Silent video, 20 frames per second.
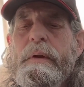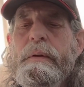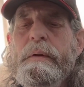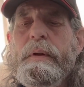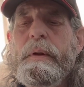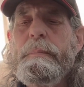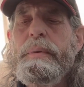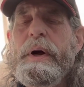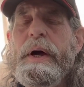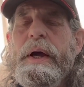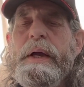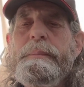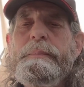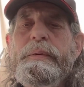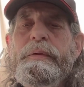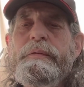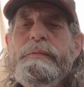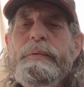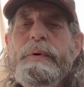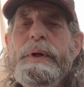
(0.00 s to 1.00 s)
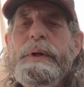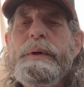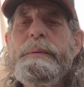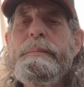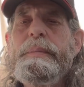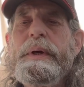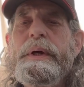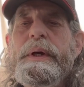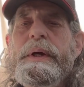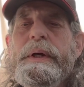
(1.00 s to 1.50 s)
the pipe is really
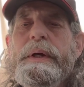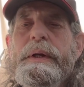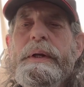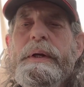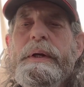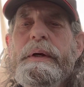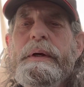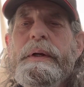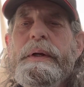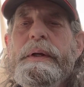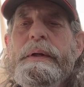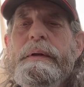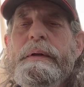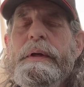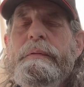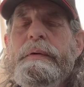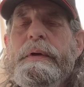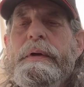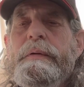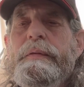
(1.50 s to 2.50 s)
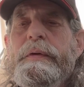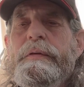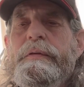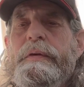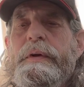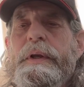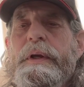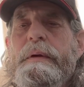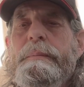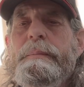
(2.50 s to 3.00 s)
big, you know, and even if it's
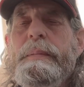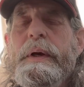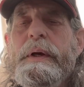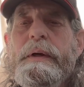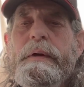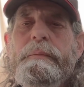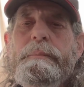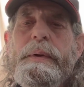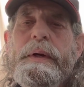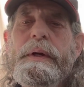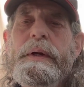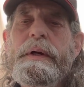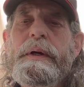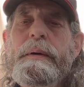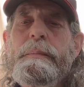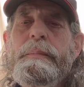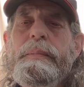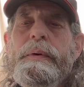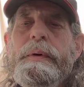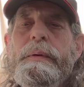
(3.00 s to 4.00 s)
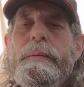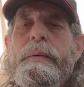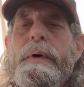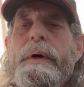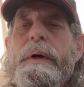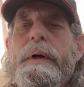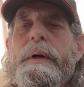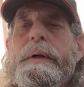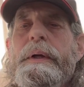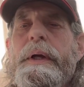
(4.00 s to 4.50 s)
deep, I could pick it up pretty
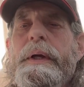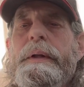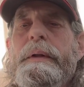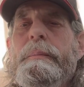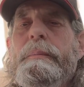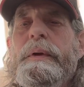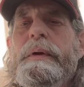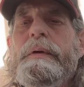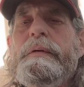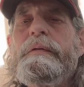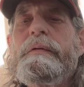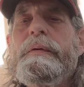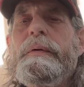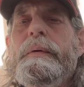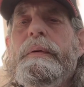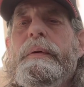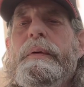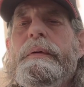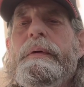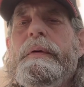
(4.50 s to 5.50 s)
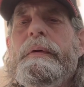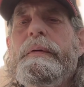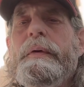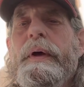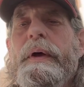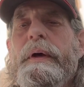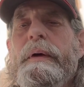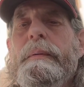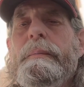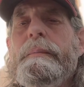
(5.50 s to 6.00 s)
well. And I had the Blisstool at the
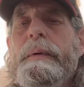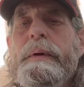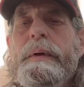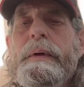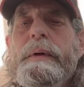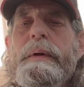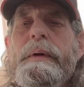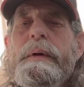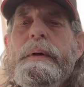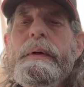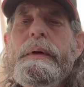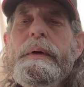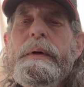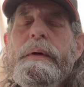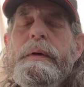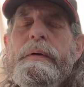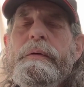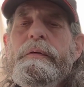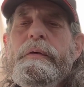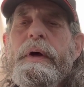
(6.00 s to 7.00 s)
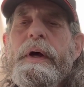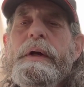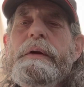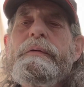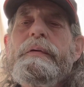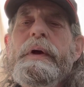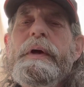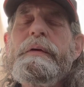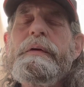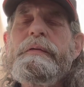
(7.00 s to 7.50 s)
time. So I
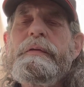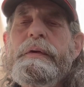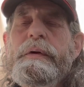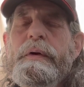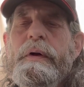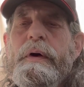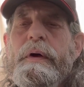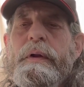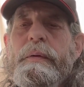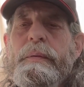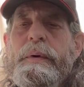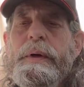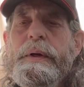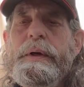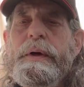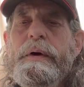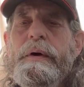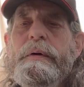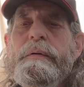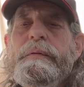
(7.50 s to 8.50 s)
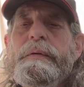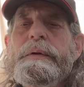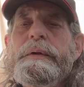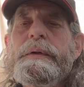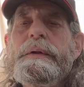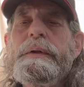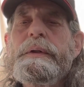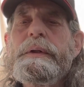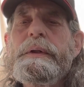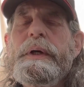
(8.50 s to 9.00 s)
traced it all the way
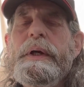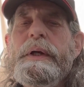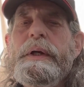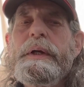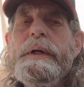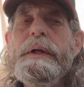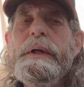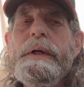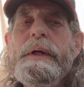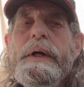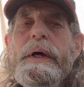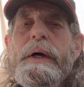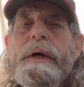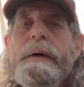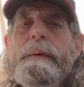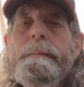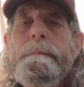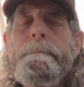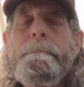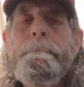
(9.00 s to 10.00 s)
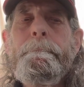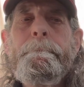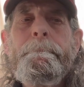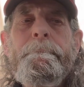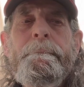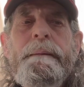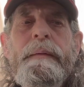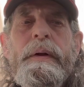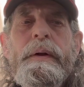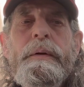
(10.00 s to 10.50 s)
over, and um,
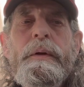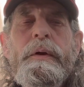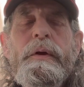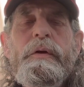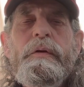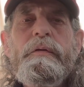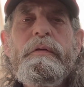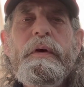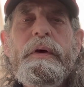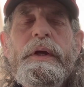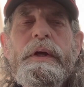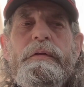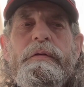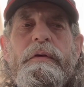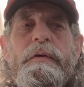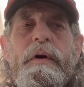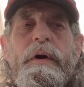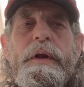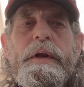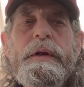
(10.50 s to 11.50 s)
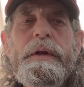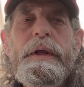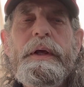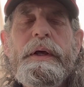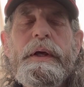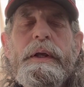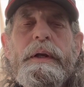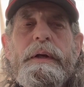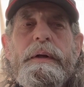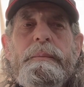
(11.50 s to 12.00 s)
so he started
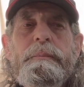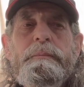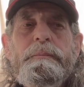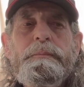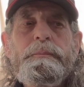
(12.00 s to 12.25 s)
digging